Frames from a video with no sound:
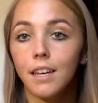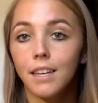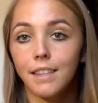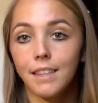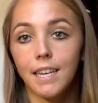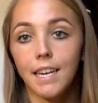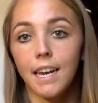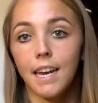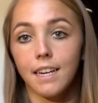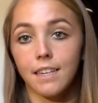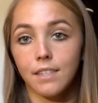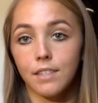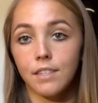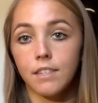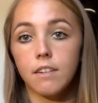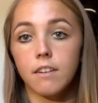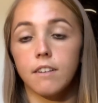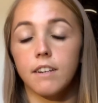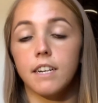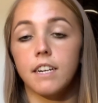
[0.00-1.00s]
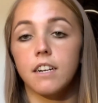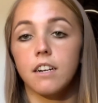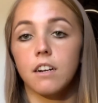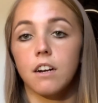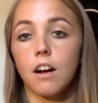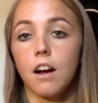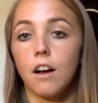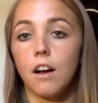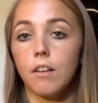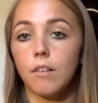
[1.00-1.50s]
the
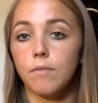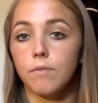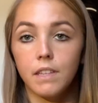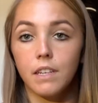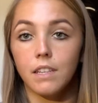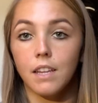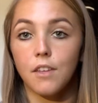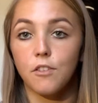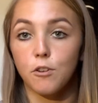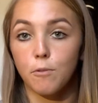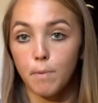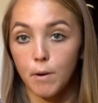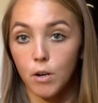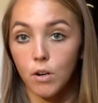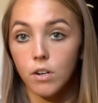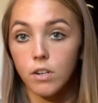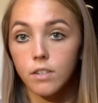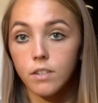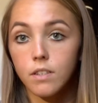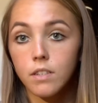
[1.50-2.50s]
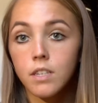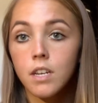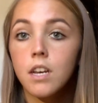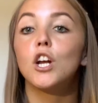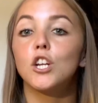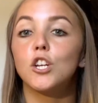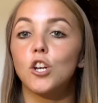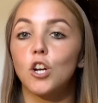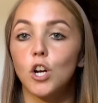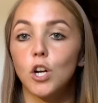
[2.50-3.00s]
exterior of the leather purse
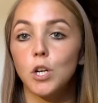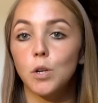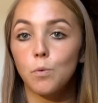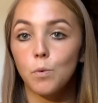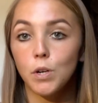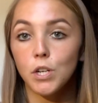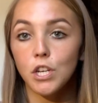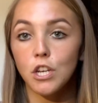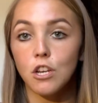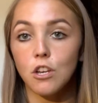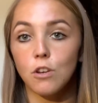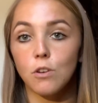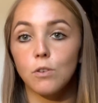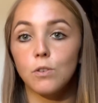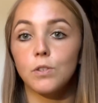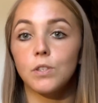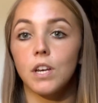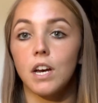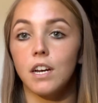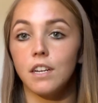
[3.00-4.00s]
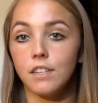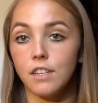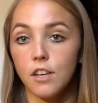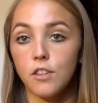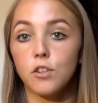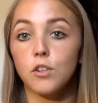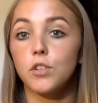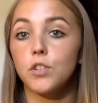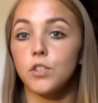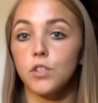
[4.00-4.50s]
you're going to want to use
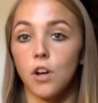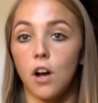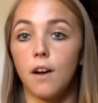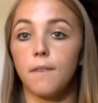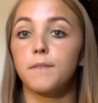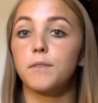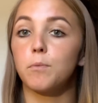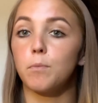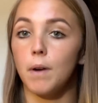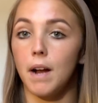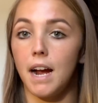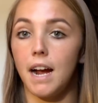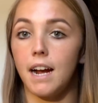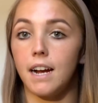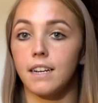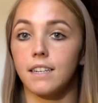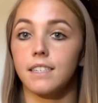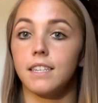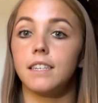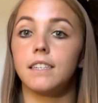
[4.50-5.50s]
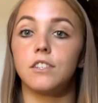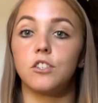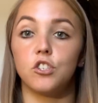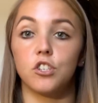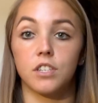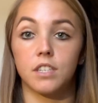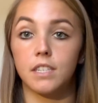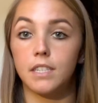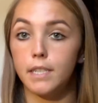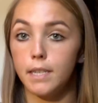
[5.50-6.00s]
another soft rag to
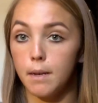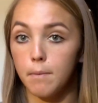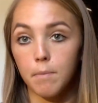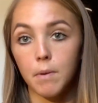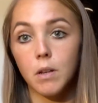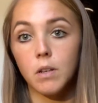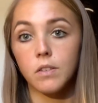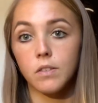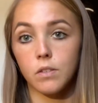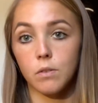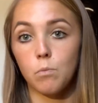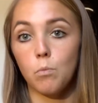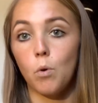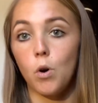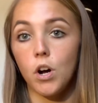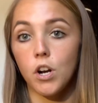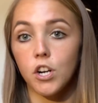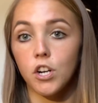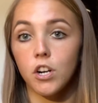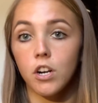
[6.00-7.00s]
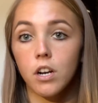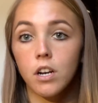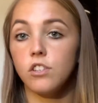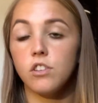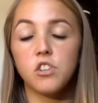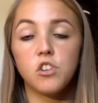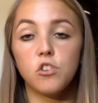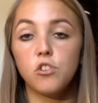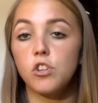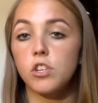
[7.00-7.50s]
just dip in some water.
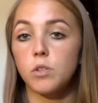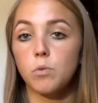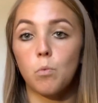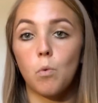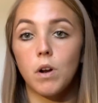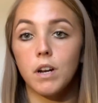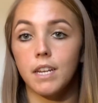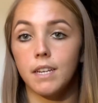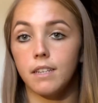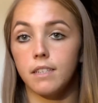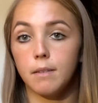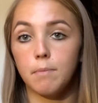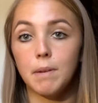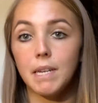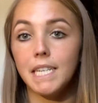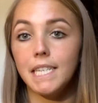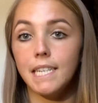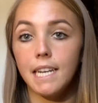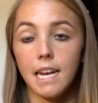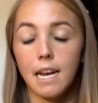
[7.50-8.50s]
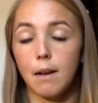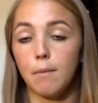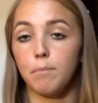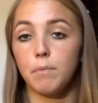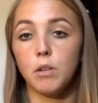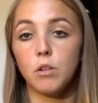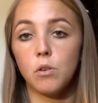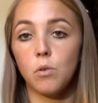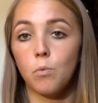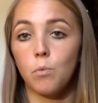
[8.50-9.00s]
You just want it to be damp.
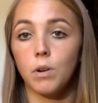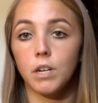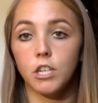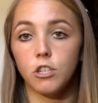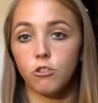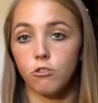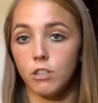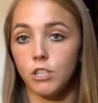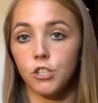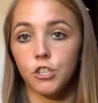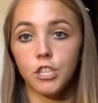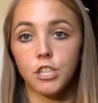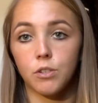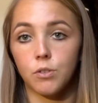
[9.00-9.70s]
You don't want to drench it